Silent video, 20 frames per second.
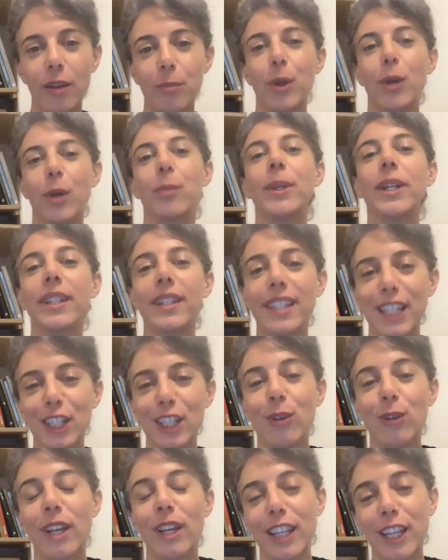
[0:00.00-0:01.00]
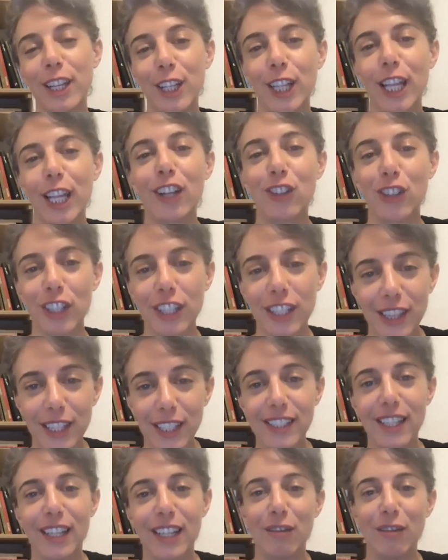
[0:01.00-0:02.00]
permanent Israeli collection in the
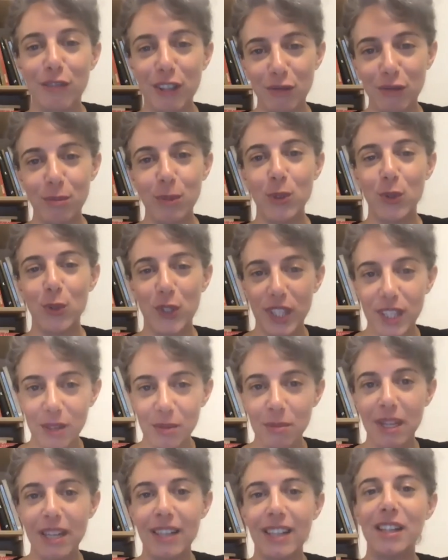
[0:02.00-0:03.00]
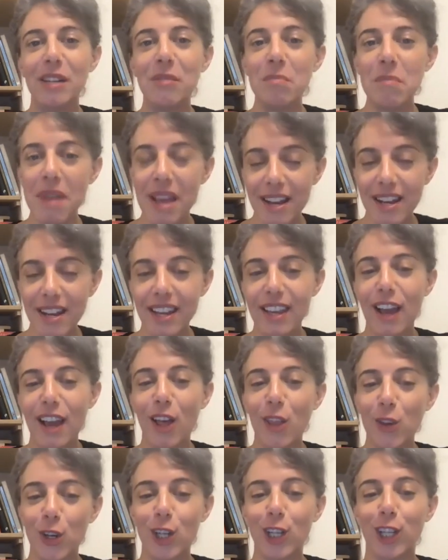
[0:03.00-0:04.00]
Tel Aviv Museum and in many
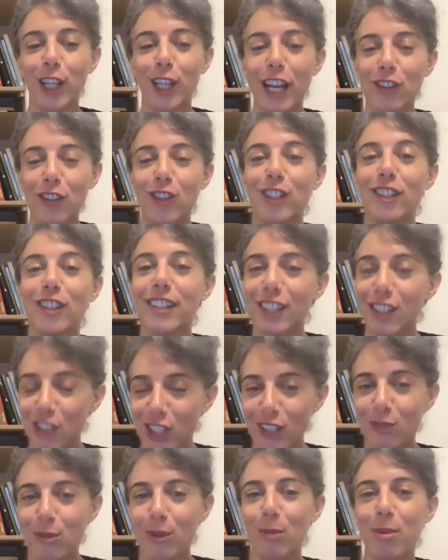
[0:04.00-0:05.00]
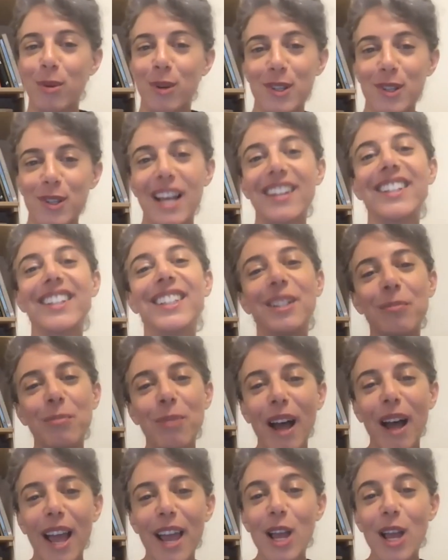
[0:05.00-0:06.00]
other collections, and she's represented
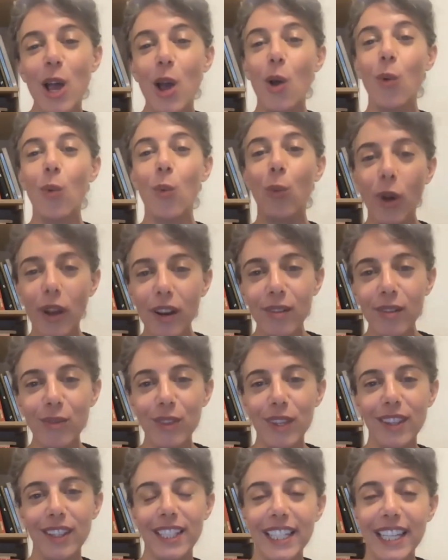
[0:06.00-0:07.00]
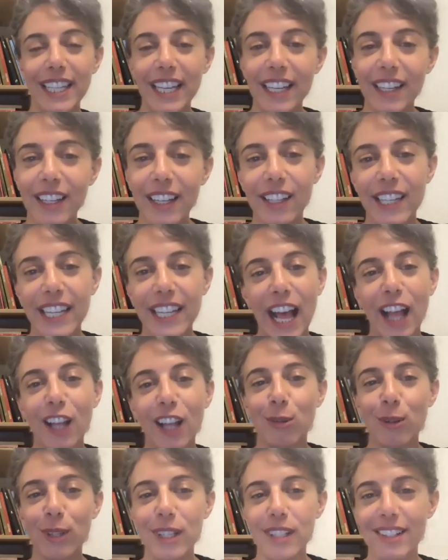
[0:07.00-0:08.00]
by one of the leading
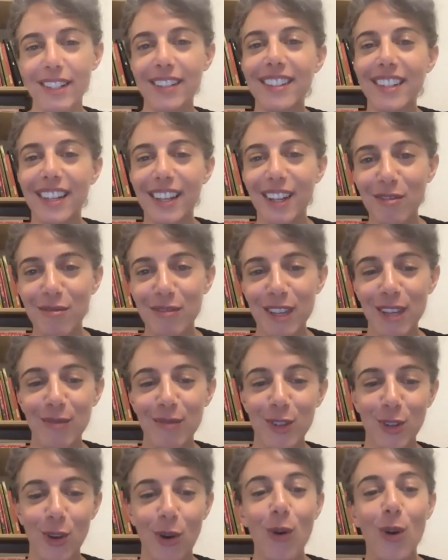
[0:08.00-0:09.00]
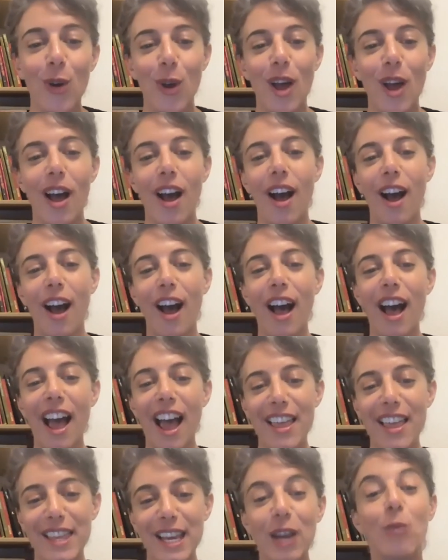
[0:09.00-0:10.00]
galleries in Tel Aviv. So uh,
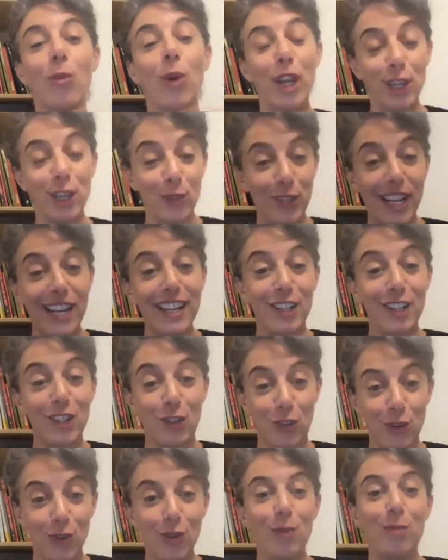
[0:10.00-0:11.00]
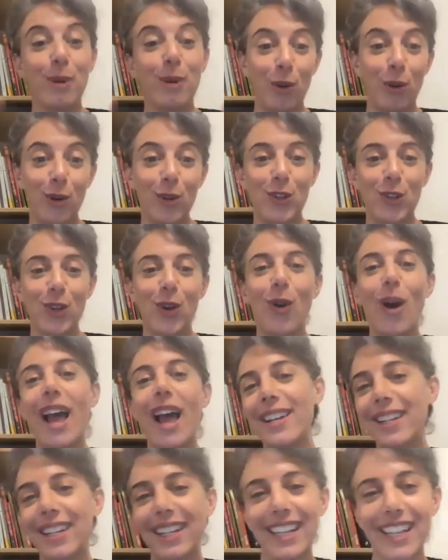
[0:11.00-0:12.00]
I think what you said is true, but also
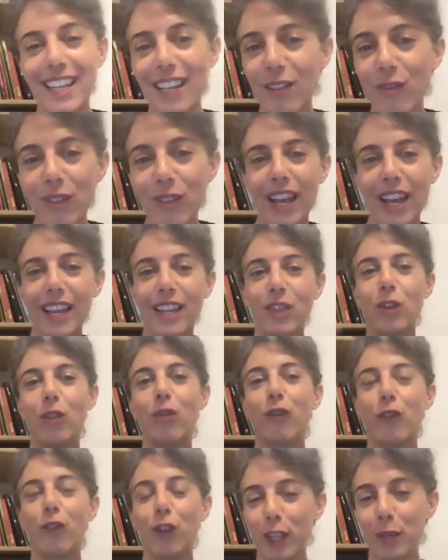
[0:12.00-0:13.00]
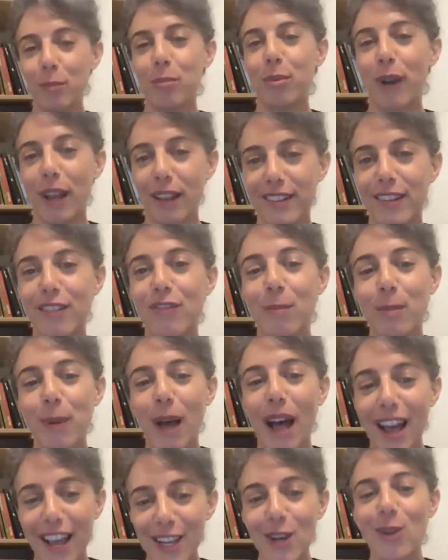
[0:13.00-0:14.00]
I didn't give like the full yeah. I
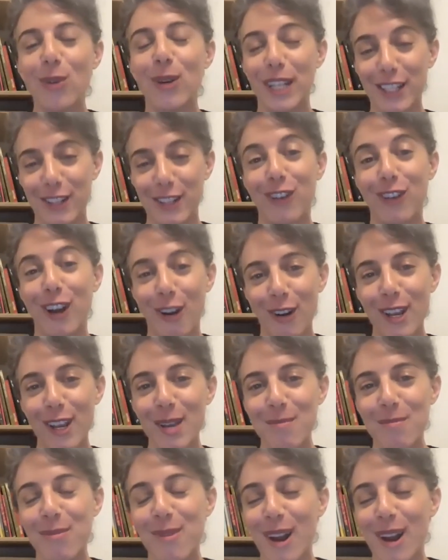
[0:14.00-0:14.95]
bio. It's very. I can, say,